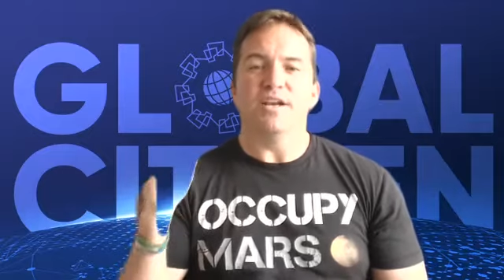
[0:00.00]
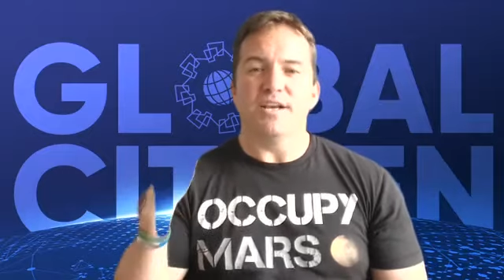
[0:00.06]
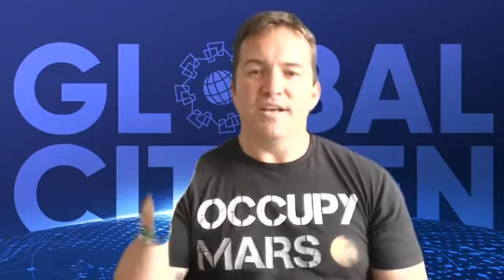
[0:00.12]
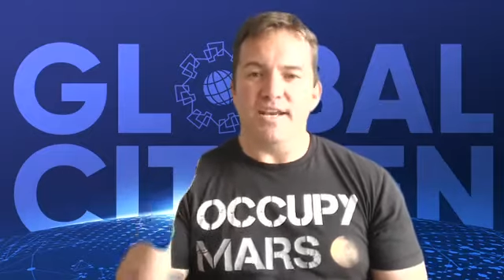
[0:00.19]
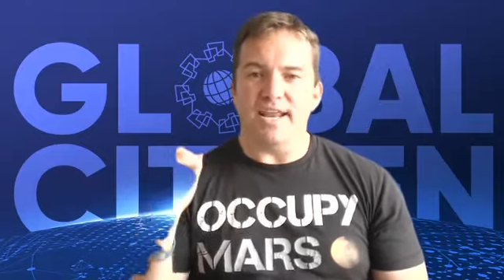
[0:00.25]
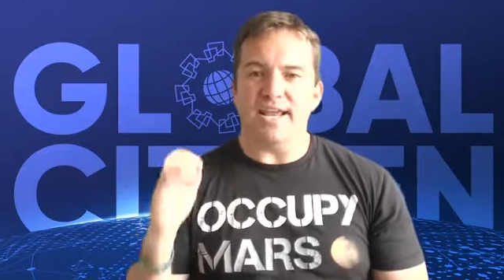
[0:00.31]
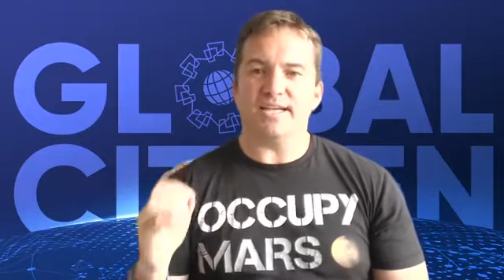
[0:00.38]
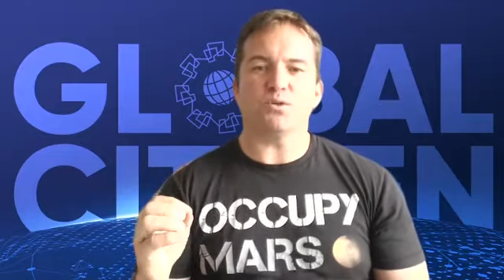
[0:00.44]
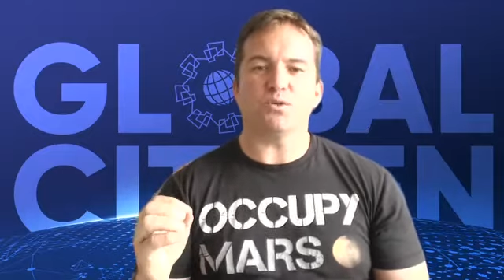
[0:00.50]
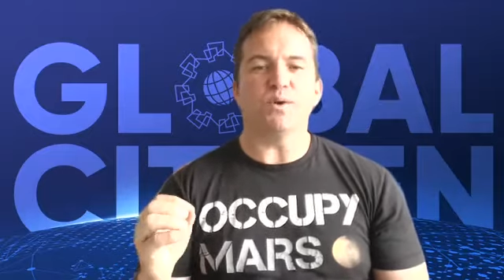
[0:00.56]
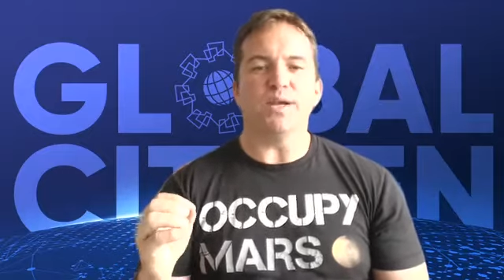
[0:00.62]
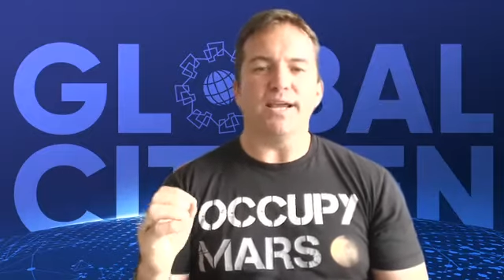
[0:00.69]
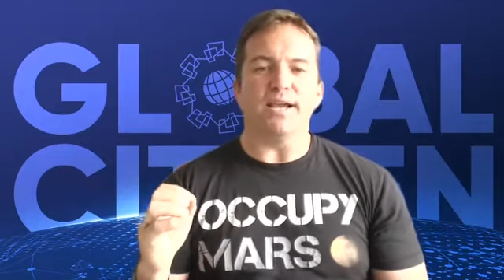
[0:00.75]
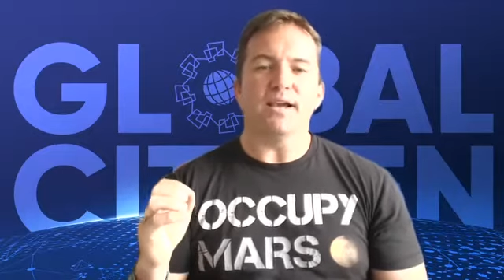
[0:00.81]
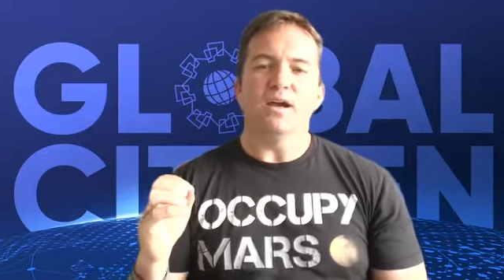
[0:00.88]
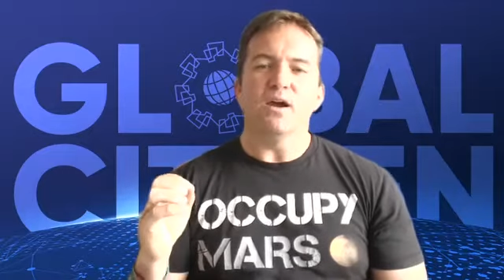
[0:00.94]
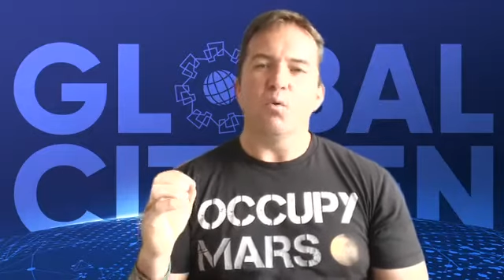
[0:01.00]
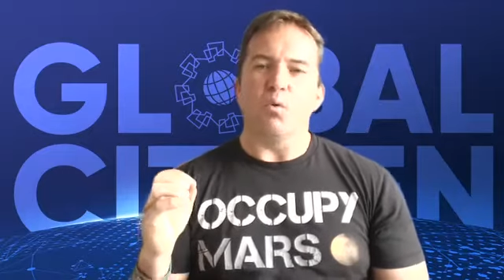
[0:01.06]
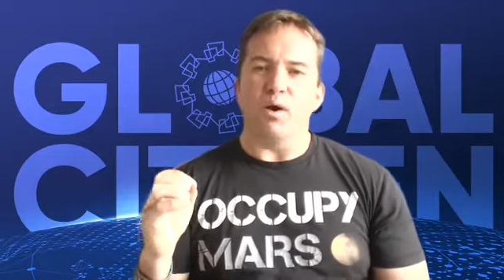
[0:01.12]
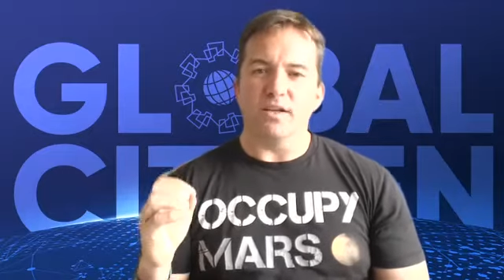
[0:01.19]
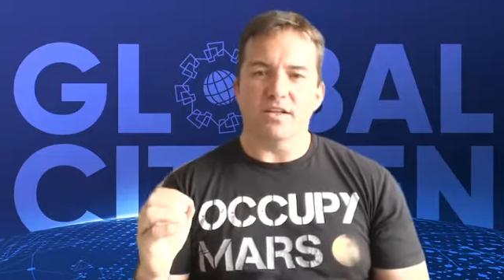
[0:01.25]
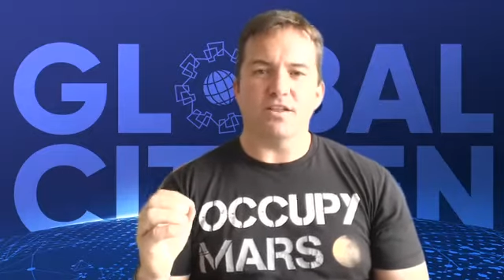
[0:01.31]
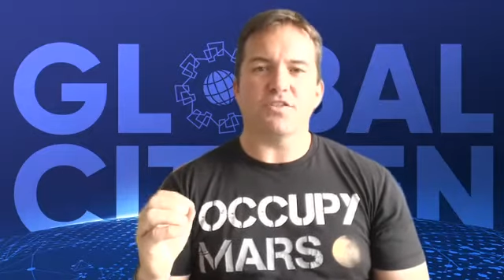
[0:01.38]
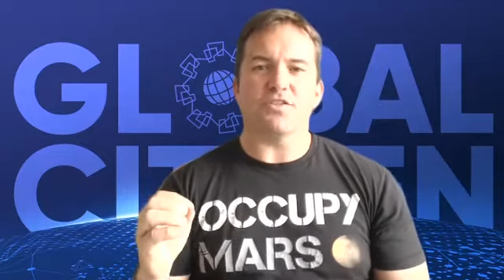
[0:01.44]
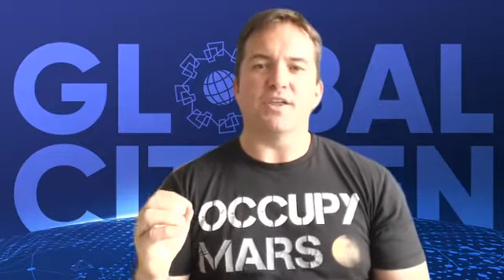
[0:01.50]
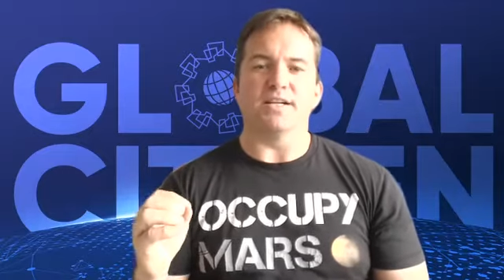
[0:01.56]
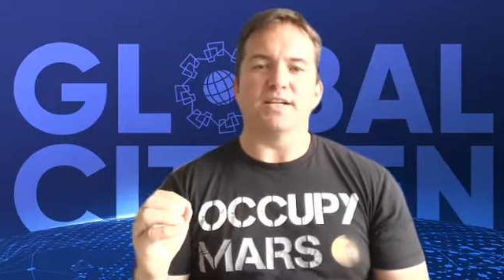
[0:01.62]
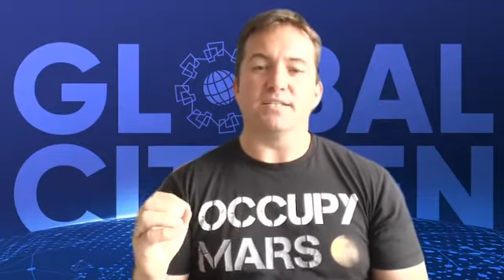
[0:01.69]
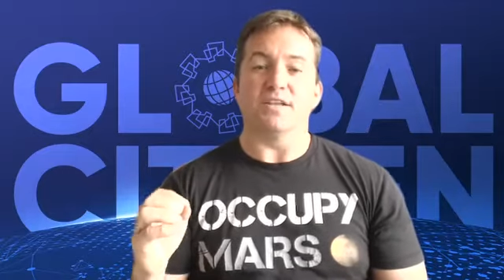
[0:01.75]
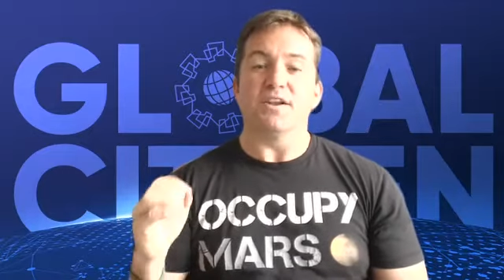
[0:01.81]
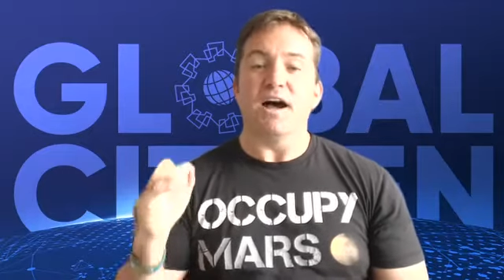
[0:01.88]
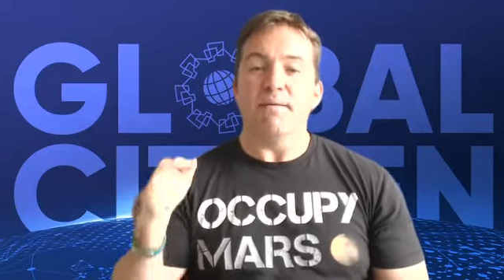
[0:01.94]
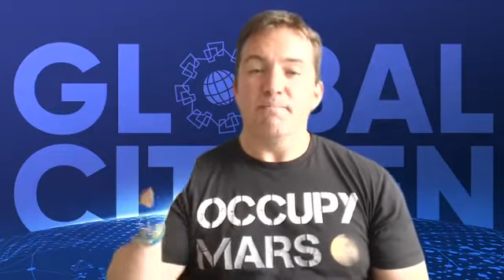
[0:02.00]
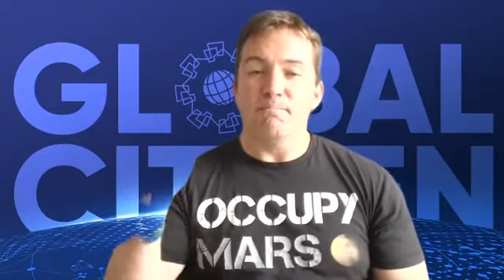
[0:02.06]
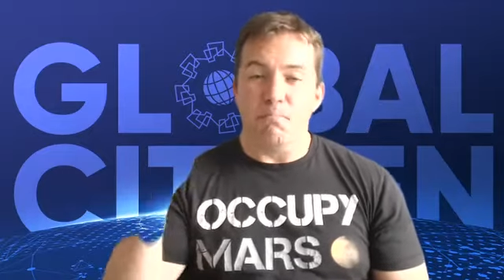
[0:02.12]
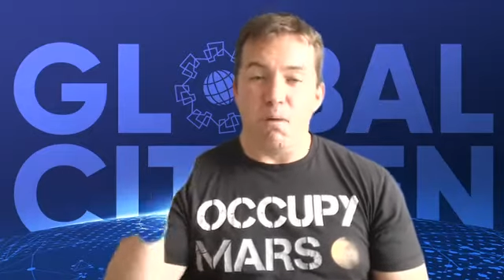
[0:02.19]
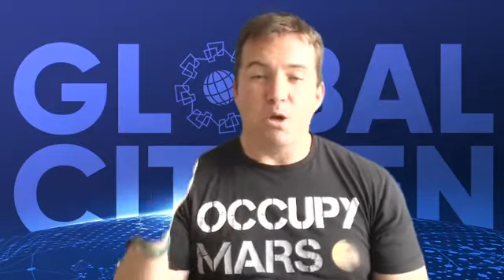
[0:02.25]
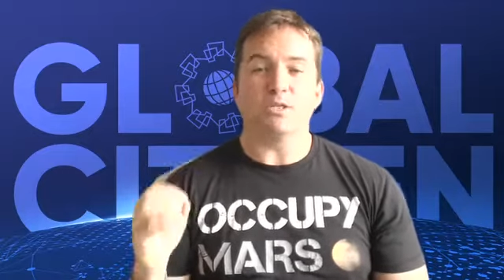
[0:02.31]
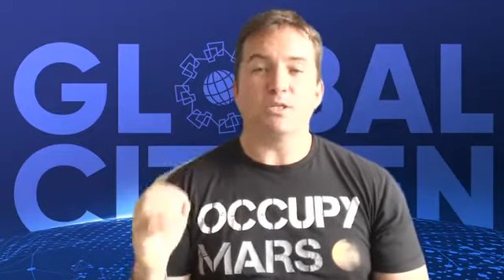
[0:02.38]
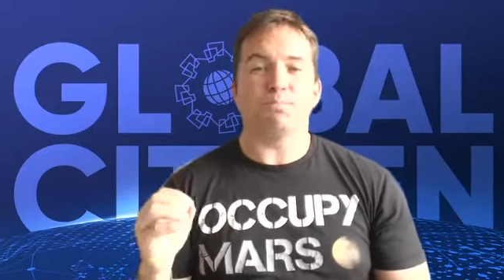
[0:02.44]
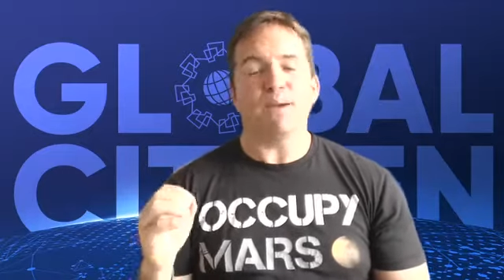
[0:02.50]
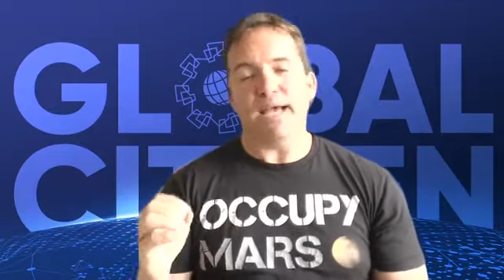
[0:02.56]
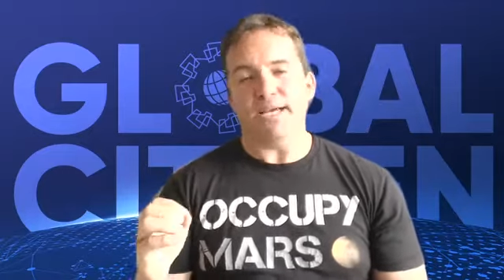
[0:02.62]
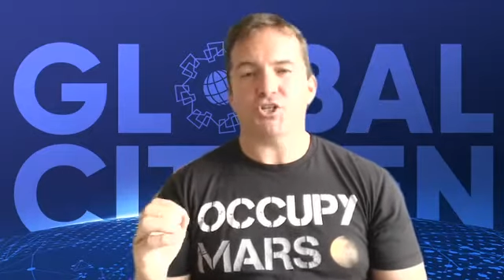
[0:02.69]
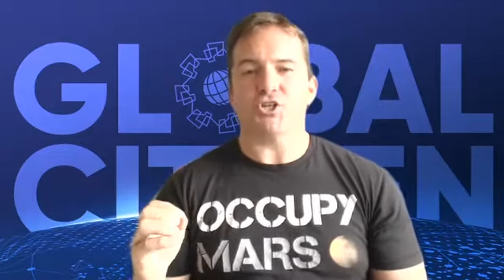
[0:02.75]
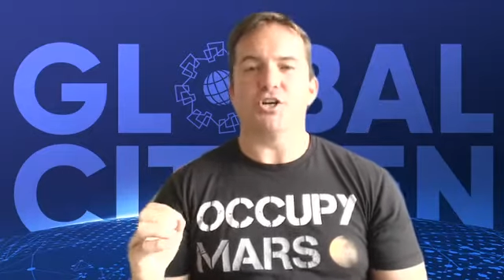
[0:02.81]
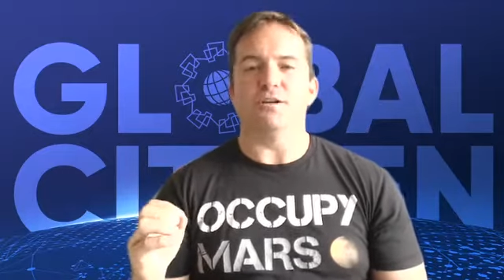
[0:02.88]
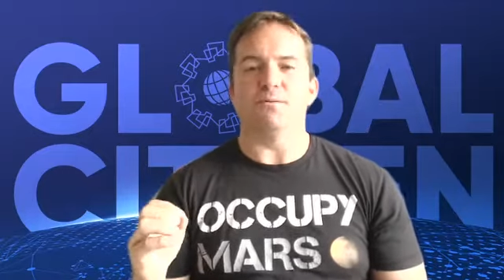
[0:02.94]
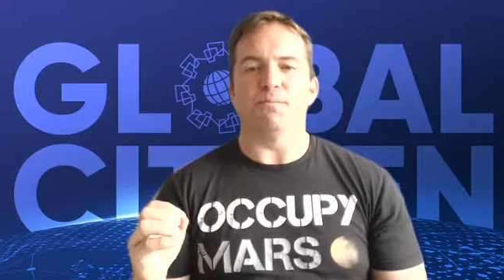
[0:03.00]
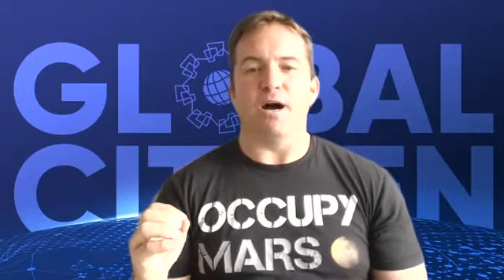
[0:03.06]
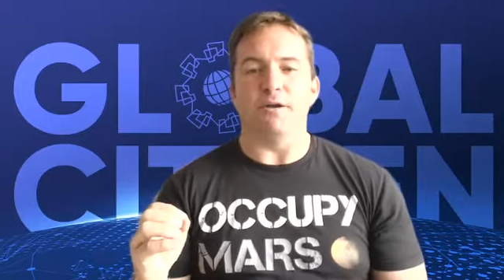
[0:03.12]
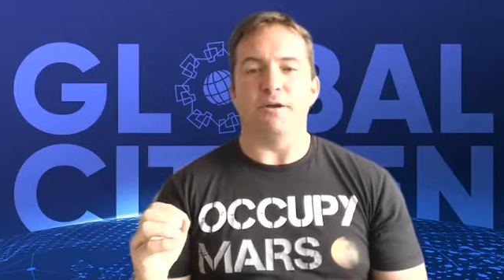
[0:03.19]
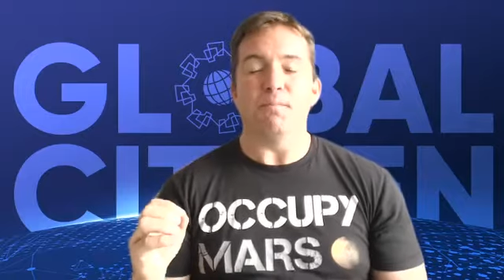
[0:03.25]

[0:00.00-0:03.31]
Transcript: next week one of the things that I'm most passionate about.